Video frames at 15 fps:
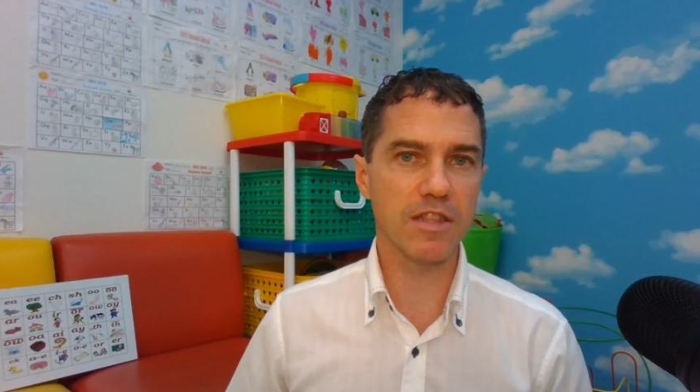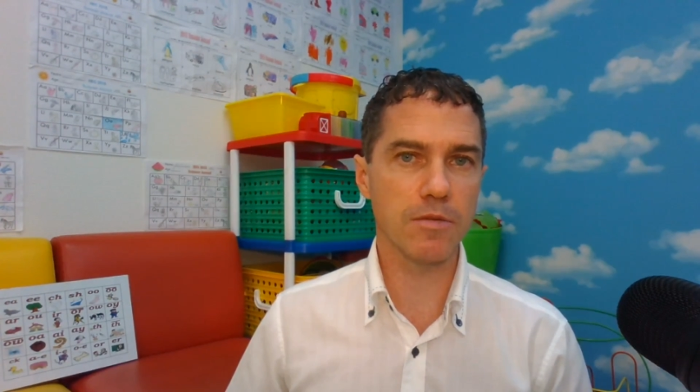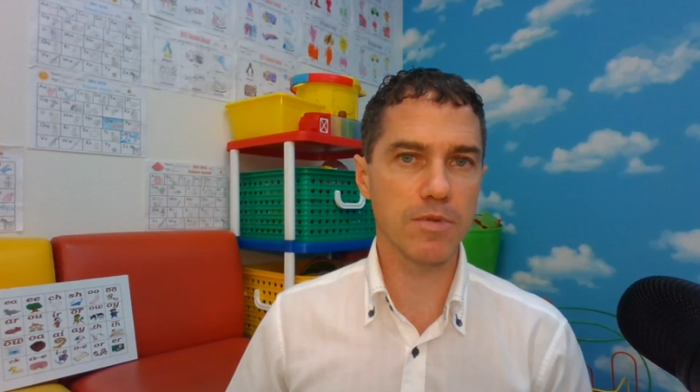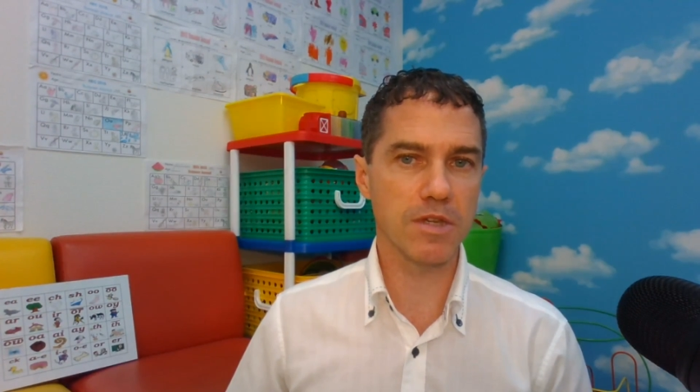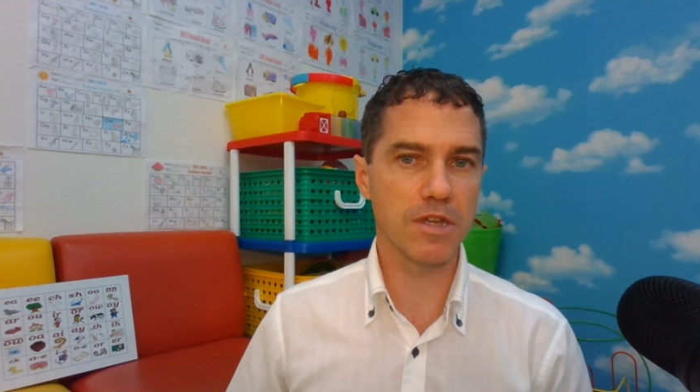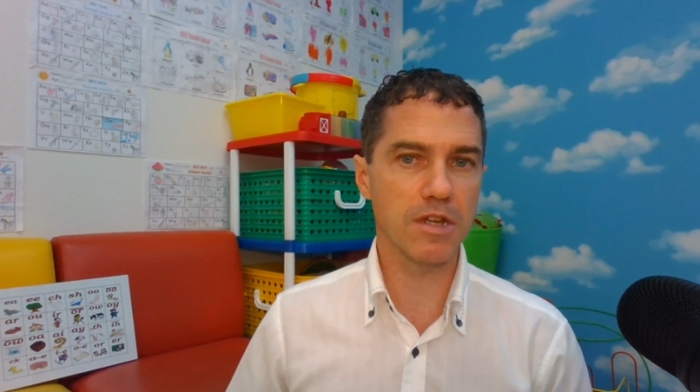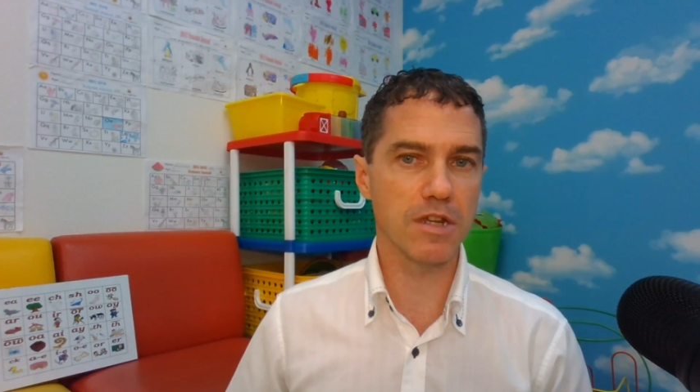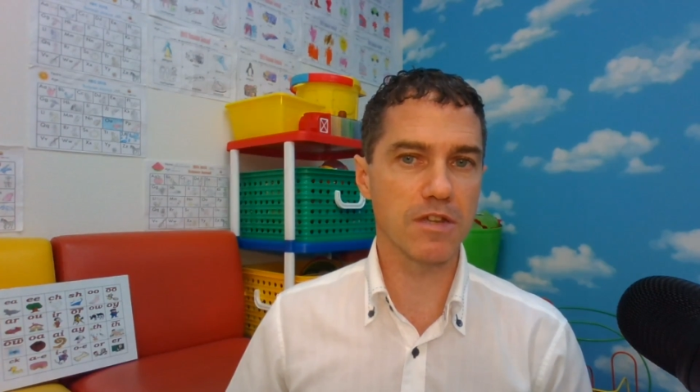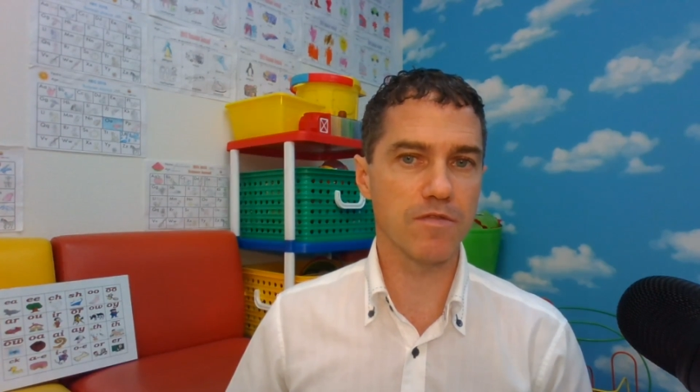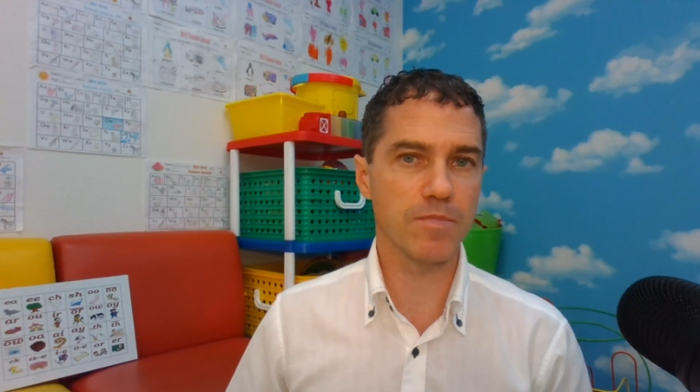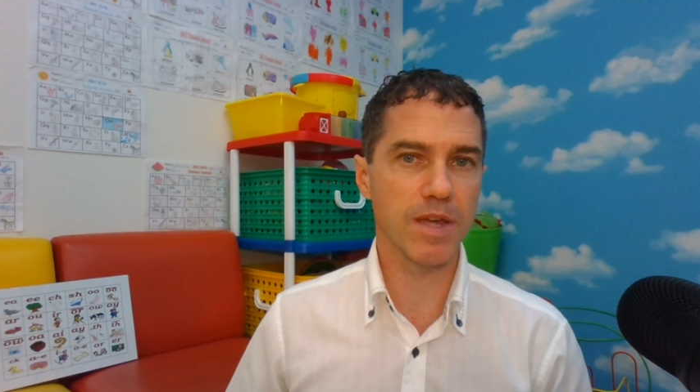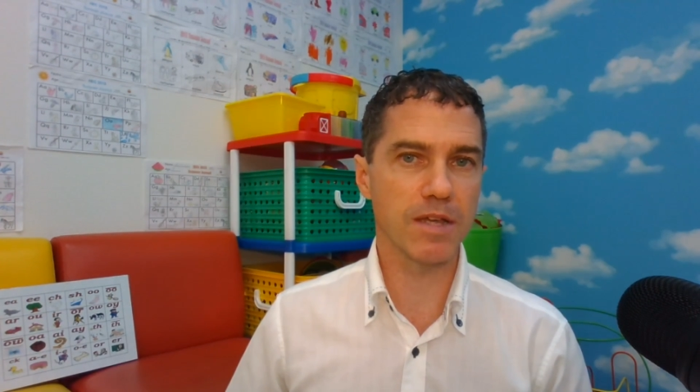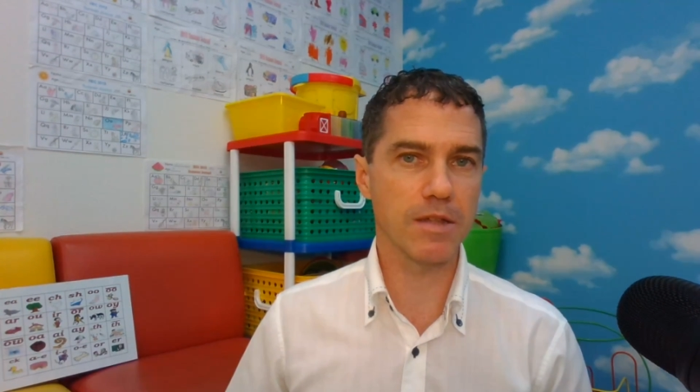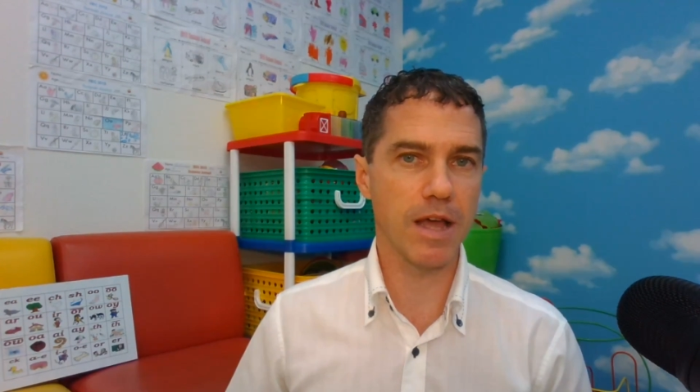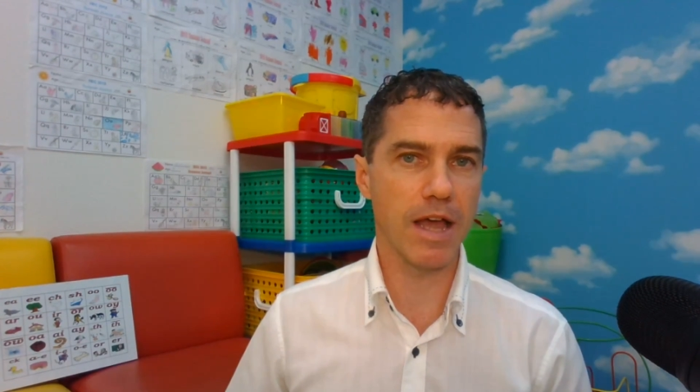the beginning of
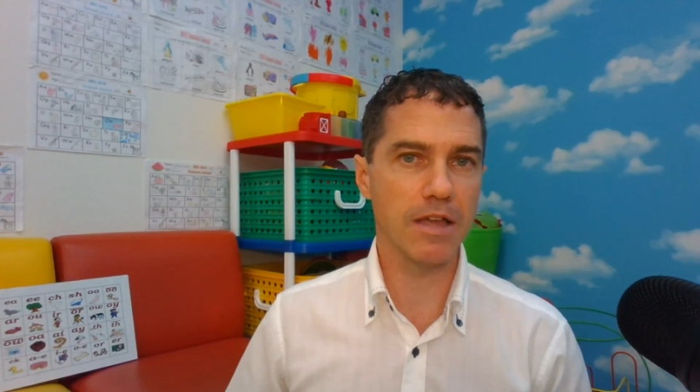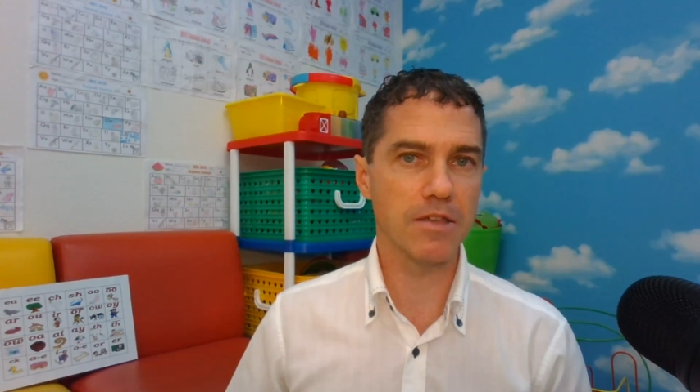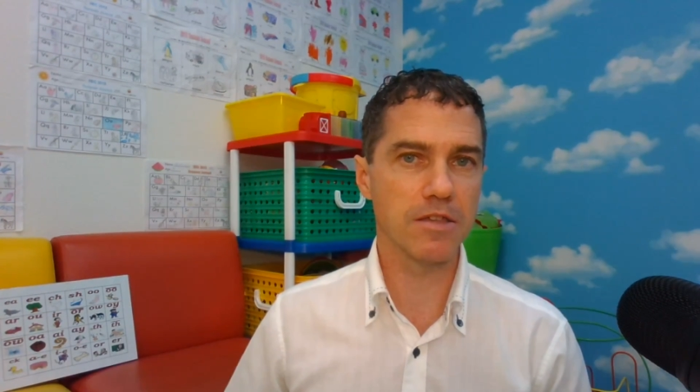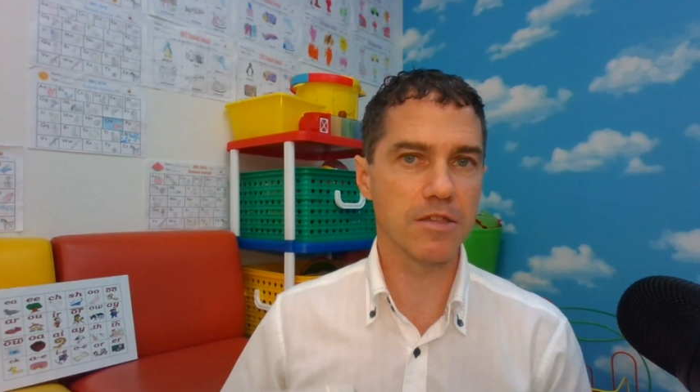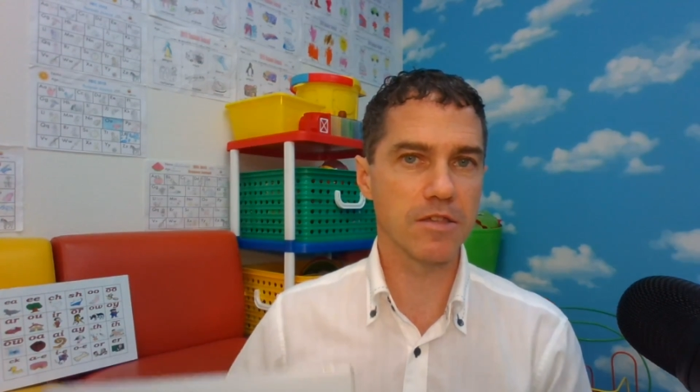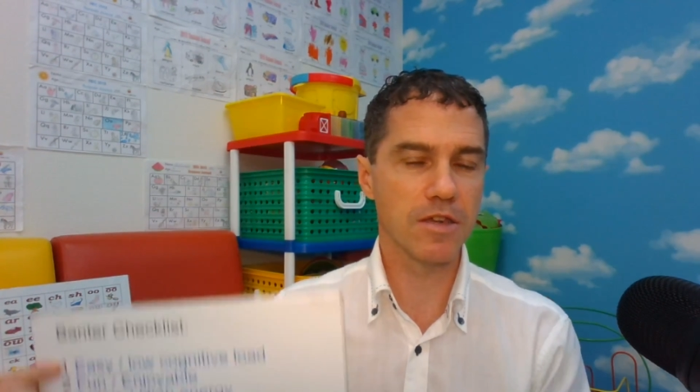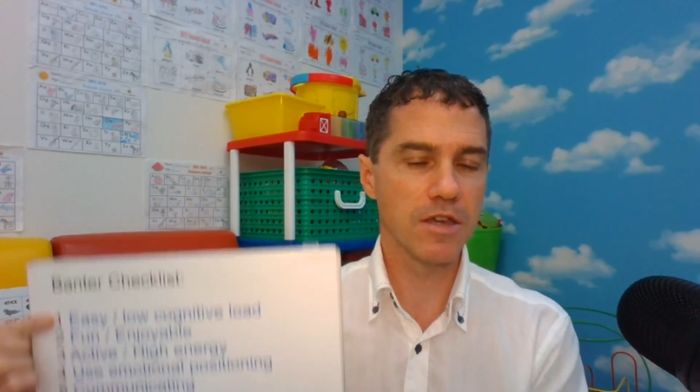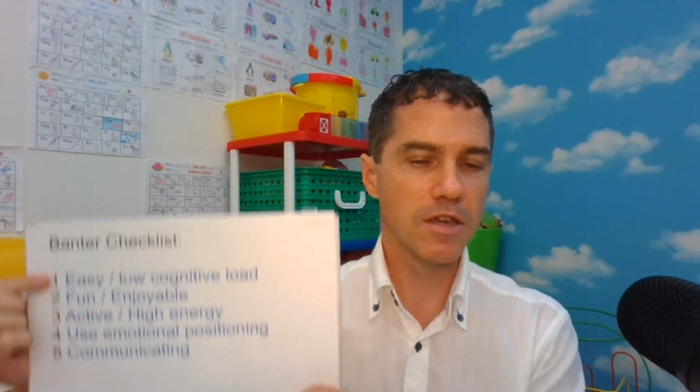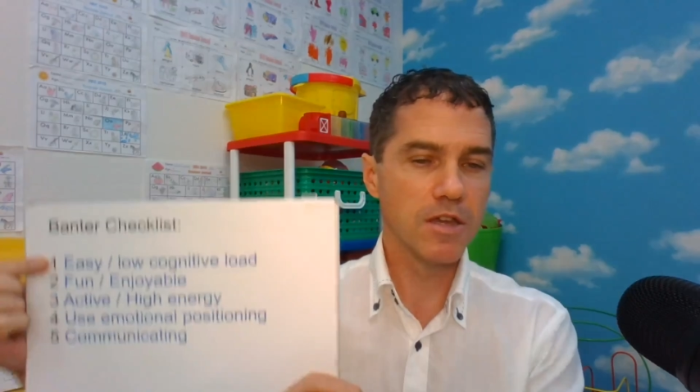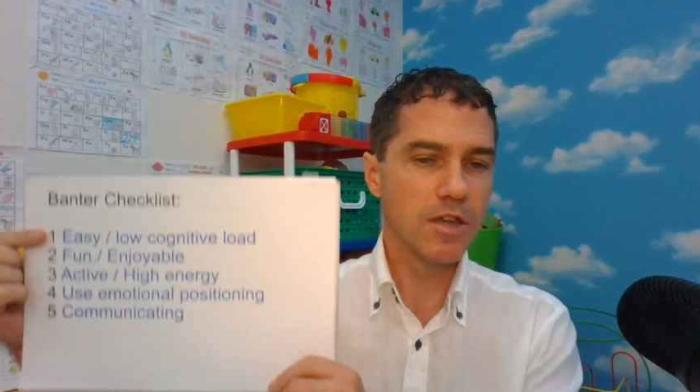my class.